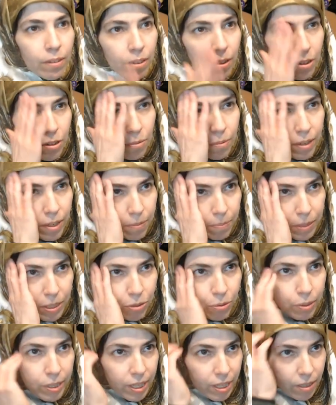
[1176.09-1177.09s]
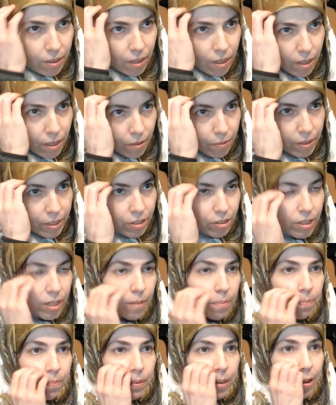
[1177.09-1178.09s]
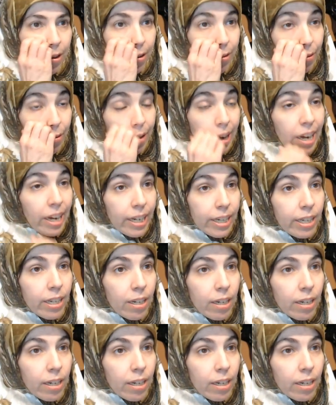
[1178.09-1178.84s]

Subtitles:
The one between, what's her name? Rey,